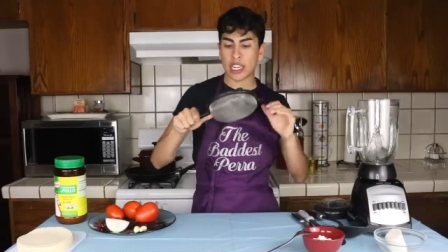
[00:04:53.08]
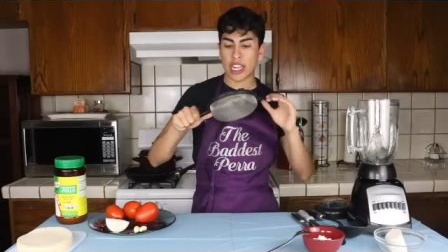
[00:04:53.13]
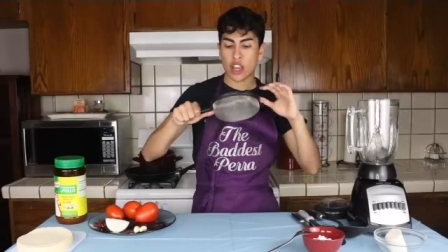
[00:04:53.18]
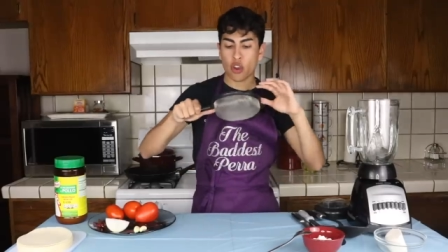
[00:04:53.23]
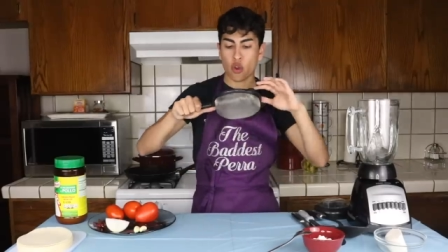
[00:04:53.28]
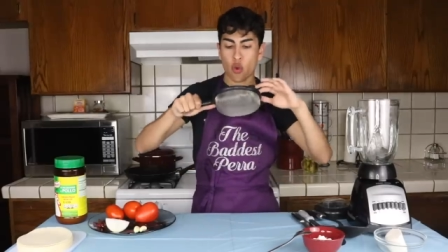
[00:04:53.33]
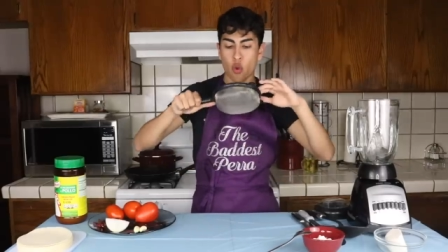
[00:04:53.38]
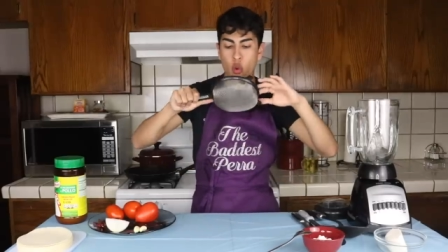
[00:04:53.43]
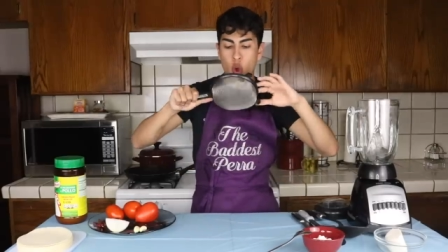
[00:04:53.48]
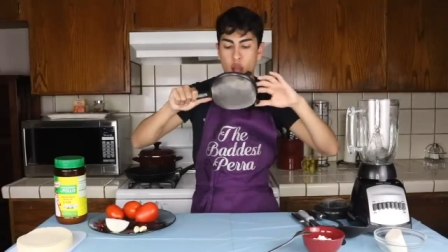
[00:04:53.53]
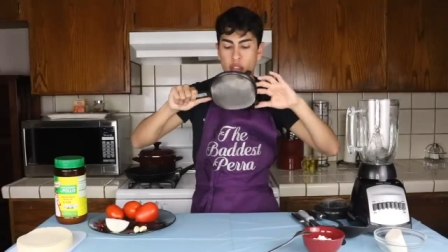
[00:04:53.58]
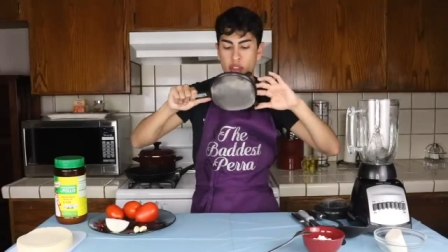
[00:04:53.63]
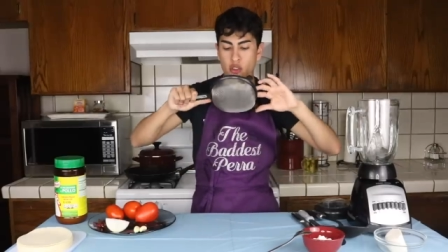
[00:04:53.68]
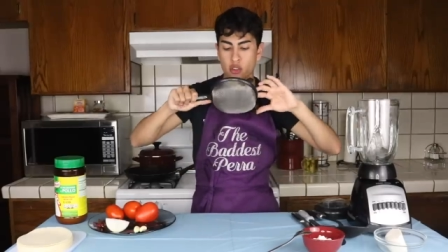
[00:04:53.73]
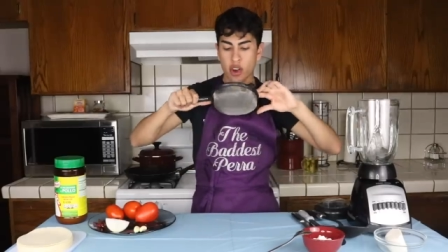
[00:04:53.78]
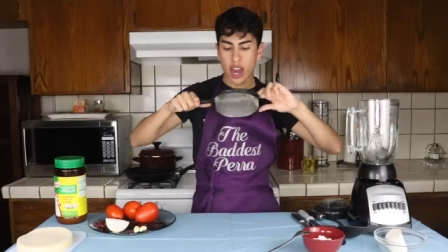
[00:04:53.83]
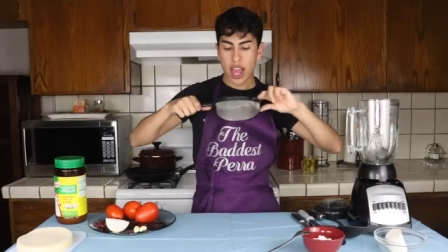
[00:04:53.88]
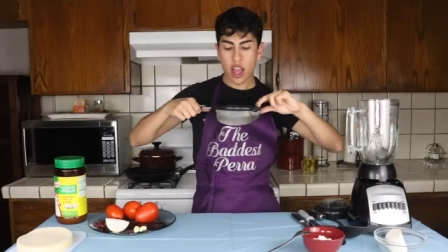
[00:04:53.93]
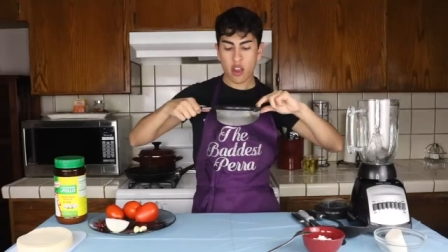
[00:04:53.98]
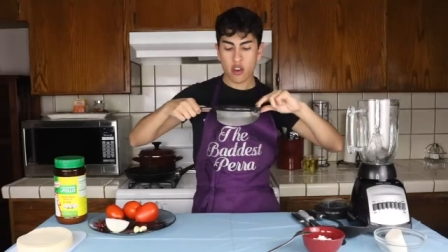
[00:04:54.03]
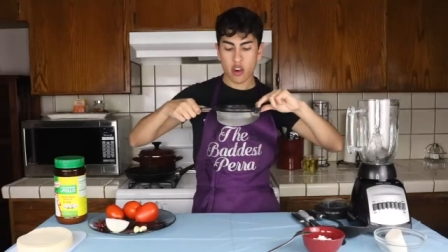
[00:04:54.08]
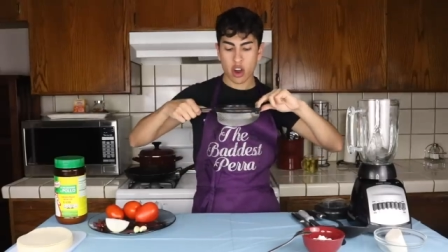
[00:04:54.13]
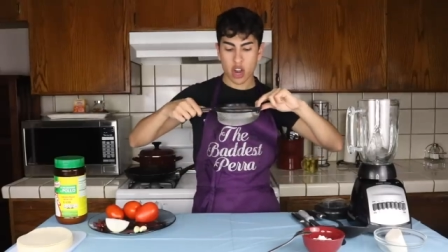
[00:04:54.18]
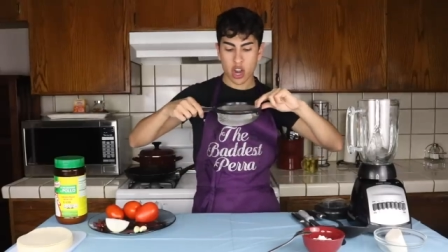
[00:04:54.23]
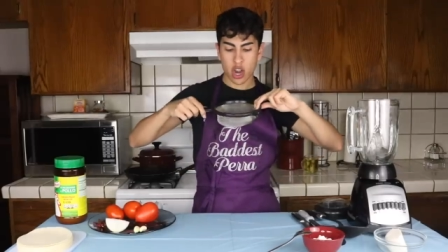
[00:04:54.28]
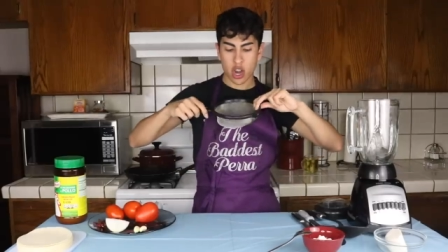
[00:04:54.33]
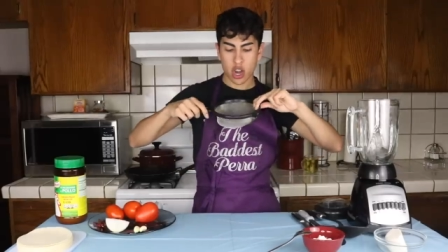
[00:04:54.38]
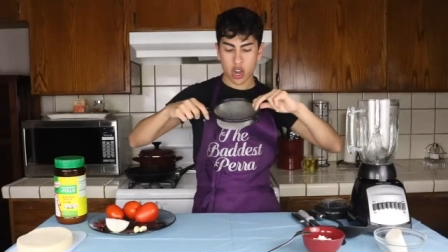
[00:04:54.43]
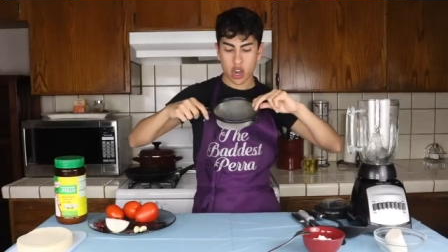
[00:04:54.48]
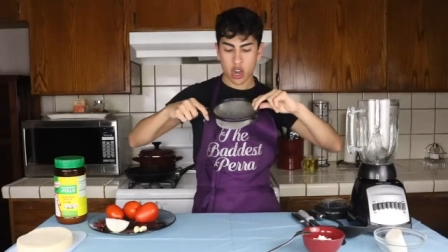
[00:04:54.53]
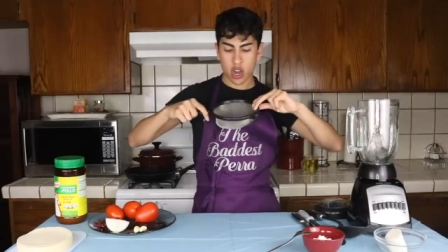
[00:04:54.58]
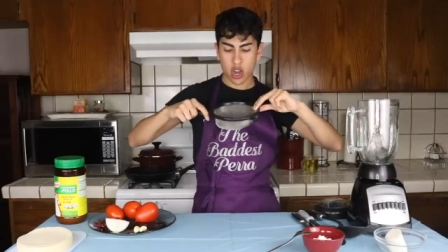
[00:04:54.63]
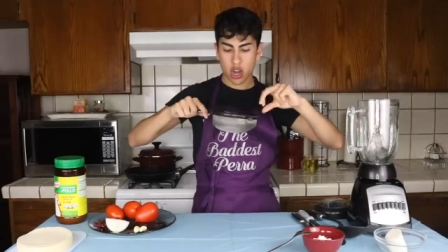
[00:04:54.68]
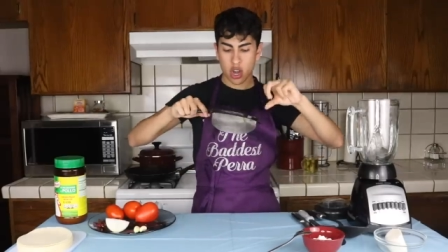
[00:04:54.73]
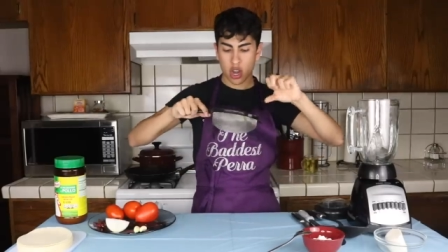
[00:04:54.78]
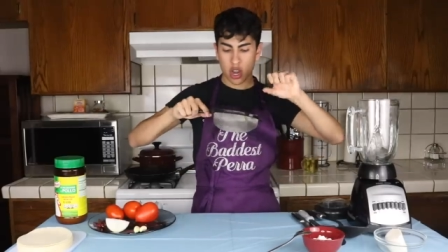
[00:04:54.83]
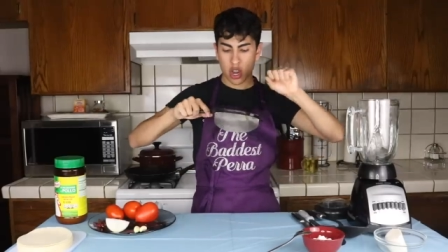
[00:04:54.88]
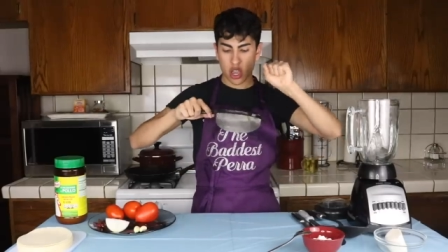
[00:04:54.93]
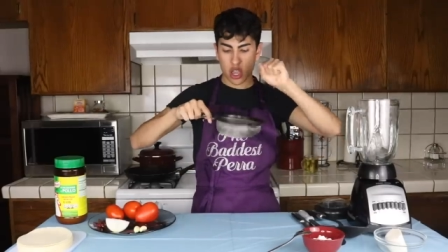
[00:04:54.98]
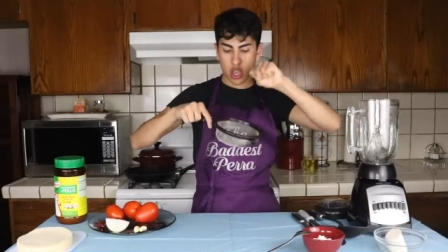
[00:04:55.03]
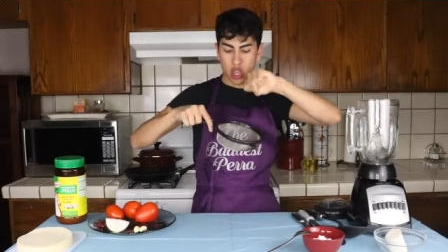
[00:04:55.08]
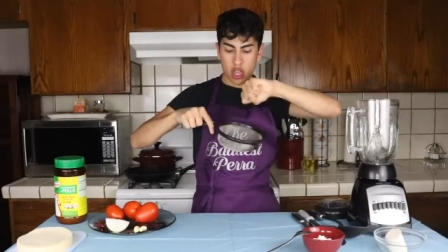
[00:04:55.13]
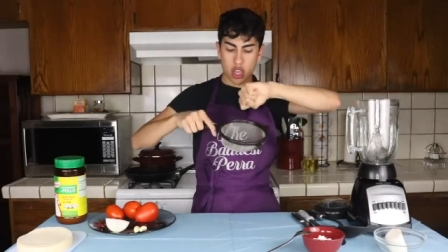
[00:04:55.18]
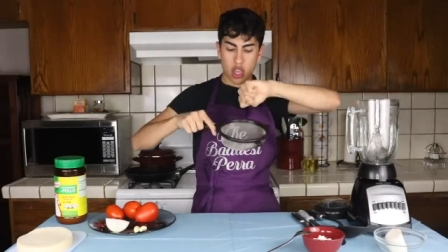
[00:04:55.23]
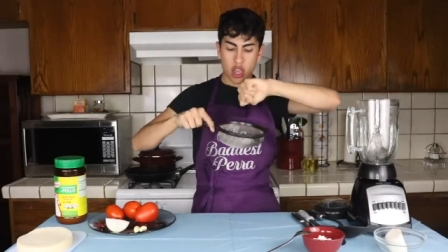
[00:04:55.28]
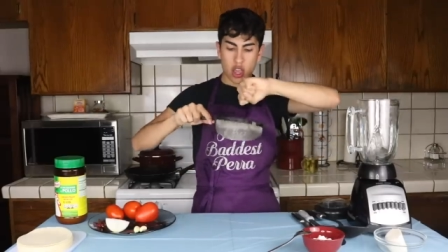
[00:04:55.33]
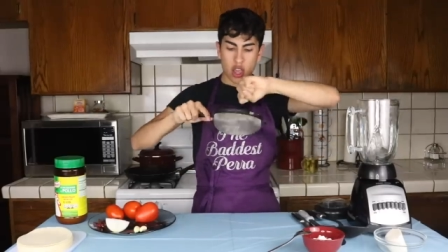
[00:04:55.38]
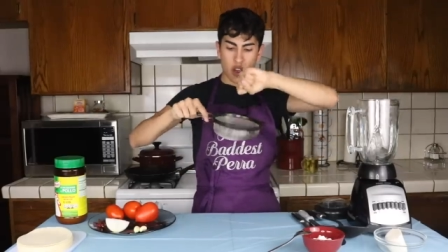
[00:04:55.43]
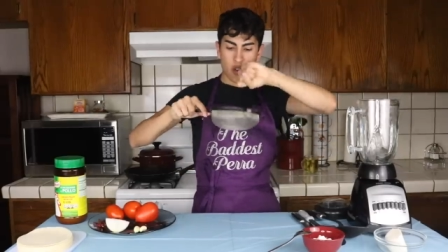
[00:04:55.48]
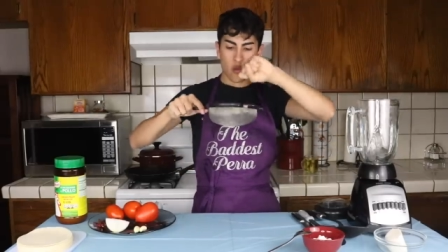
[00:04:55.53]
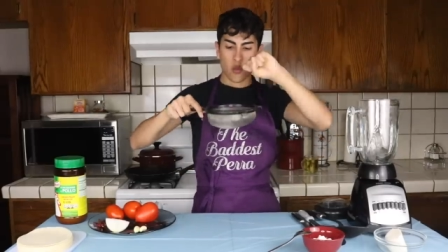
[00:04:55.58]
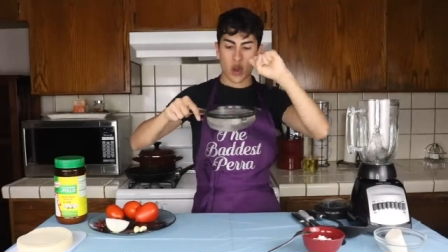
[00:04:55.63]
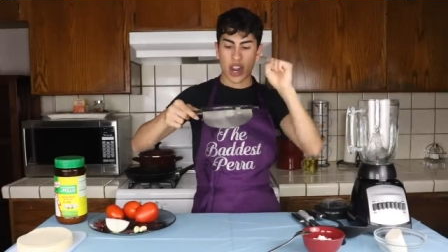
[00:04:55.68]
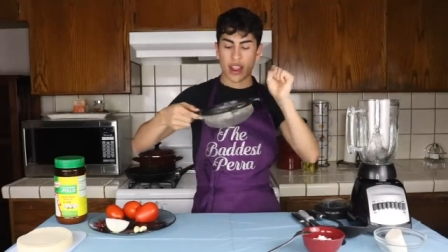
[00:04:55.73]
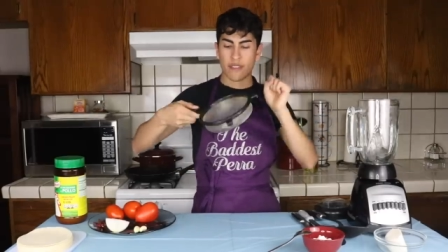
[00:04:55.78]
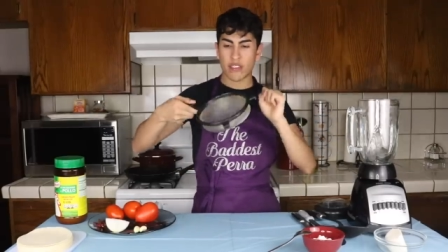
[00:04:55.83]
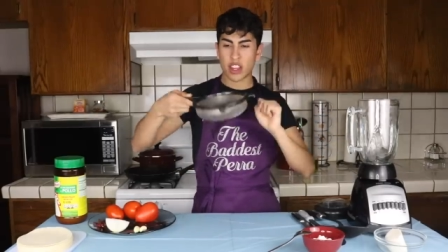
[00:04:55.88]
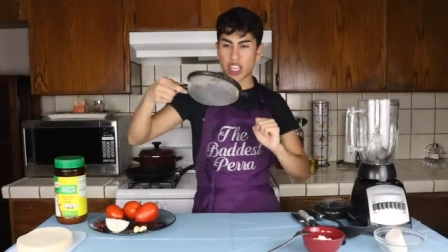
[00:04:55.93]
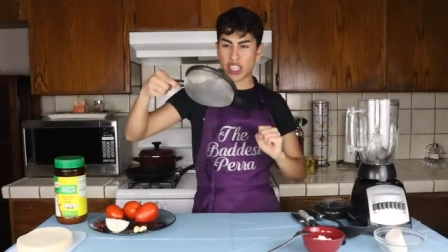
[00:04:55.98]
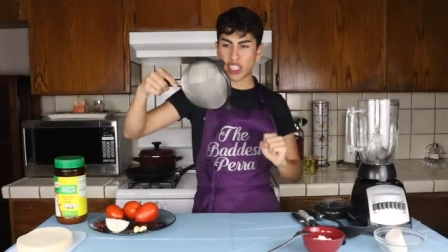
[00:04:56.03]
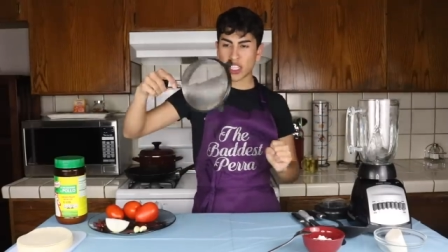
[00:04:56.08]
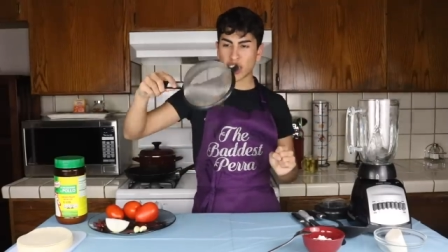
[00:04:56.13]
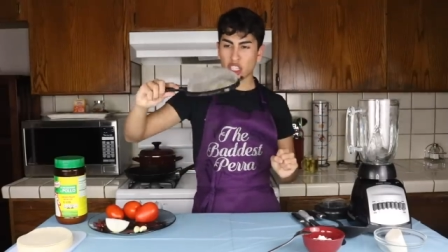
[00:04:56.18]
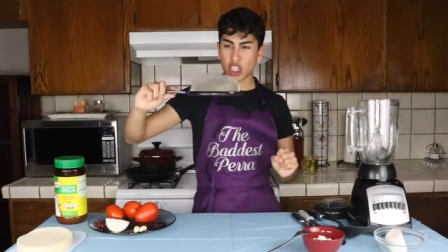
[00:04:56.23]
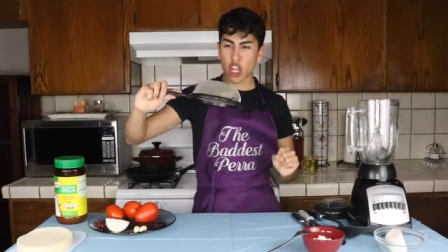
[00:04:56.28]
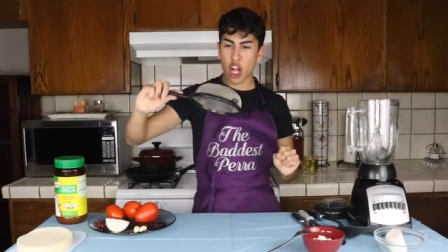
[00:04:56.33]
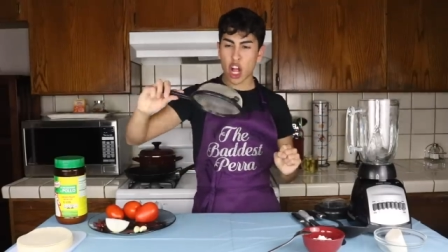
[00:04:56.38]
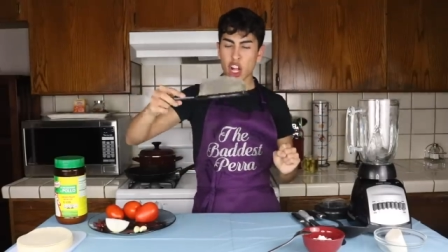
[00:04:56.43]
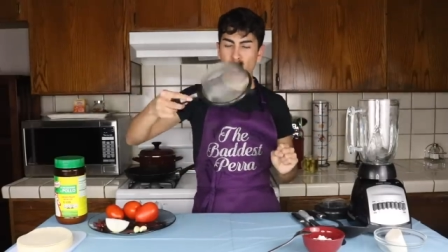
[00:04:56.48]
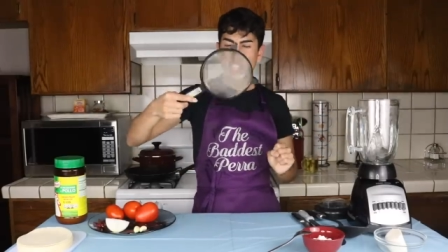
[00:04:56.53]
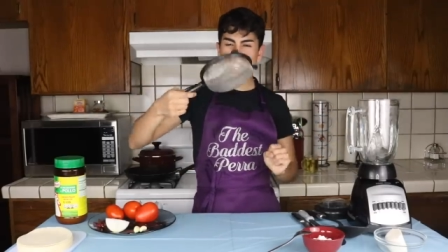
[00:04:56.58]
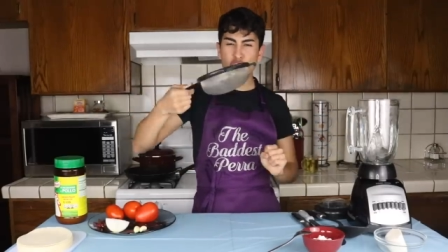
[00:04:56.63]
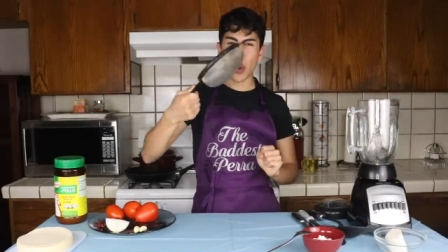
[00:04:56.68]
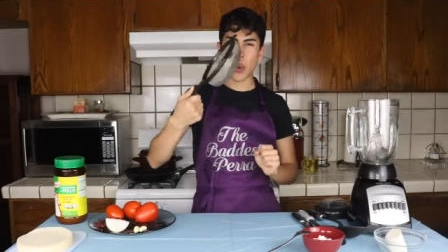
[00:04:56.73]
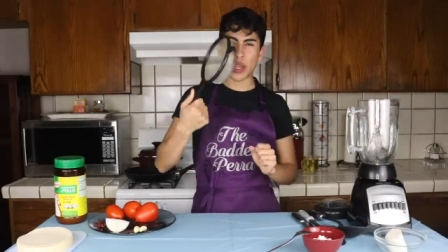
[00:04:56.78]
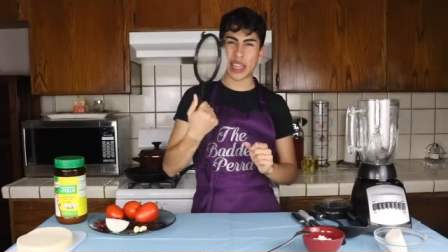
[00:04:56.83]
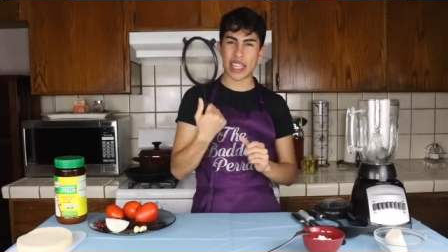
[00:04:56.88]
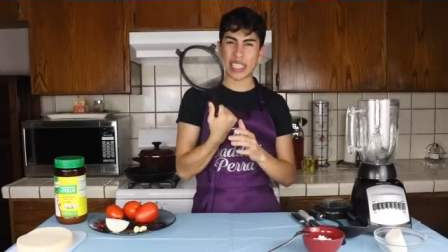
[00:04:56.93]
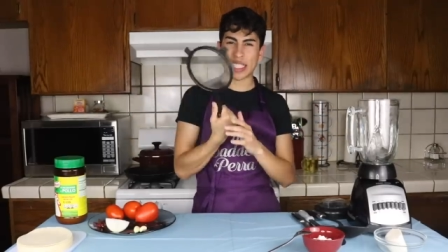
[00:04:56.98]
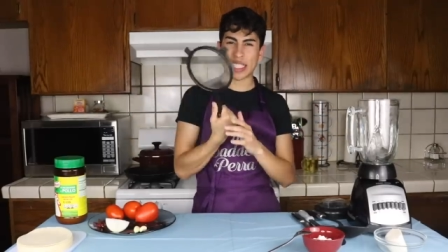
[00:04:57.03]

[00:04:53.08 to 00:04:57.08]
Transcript: licuadora or whatever this is called. You know what